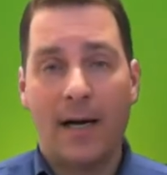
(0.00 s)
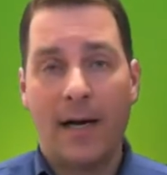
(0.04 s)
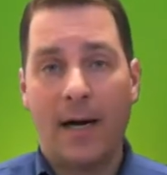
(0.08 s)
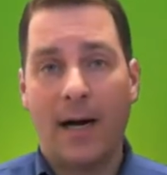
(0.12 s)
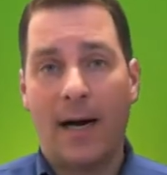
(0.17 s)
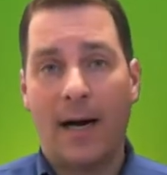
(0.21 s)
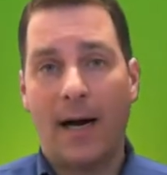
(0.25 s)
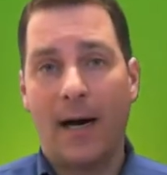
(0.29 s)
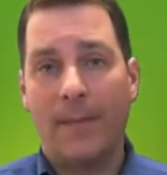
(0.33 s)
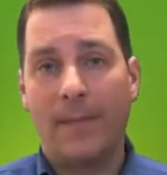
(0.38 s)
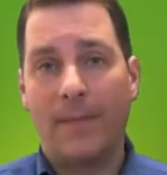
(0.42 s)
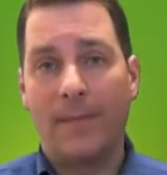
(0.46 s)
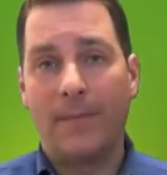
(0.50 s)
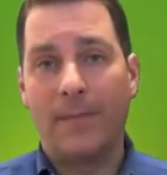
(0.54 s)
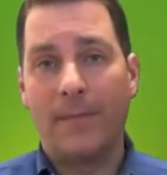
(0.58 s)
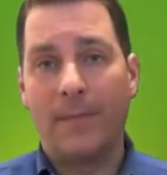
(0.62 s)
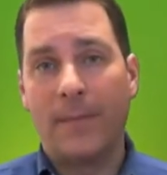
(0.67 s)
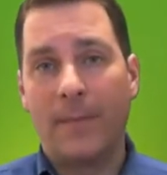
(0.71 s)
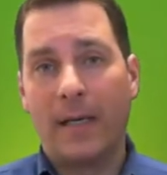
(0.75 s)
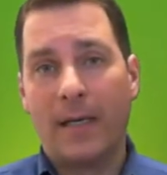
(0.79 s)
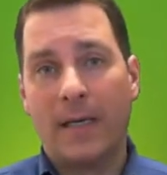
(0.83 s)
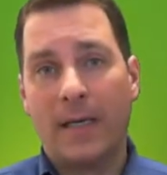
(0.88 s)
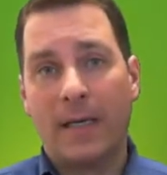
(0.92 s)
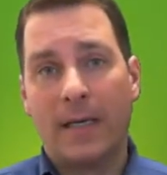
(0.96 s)

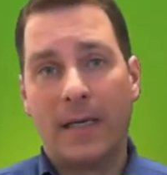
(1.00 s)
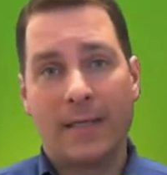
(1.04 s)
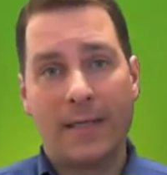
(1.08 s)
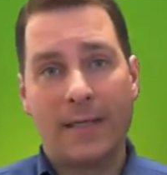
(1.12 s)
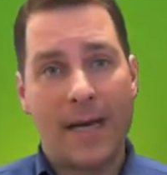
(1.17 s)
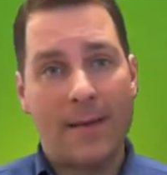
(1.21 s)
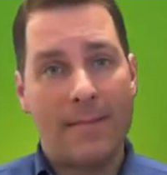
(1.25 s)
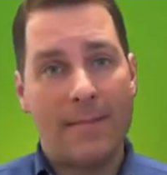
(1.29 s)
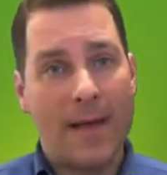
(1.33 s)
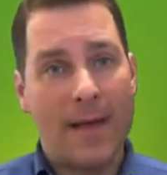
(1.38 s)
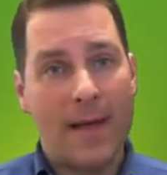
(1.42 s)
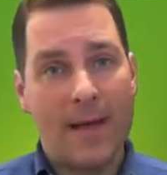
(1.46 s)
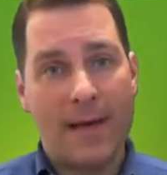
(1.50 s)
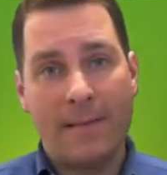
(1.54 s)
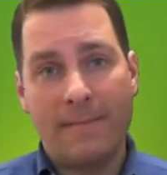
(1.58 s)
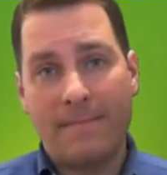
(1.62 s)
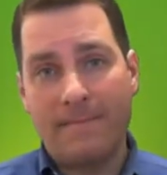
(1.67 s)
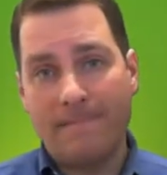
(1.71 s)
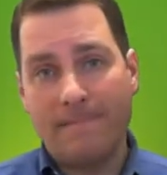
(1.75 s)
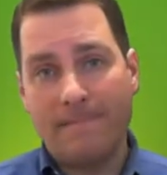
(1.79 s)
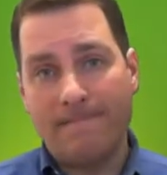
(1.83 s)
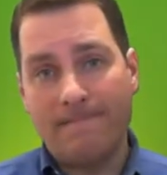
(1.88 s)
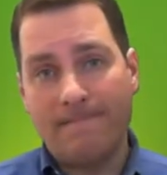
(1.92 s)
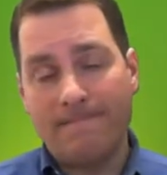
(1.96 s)
because I
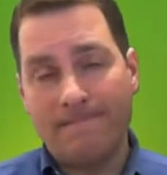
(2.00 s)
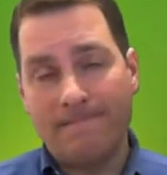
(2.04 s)
may,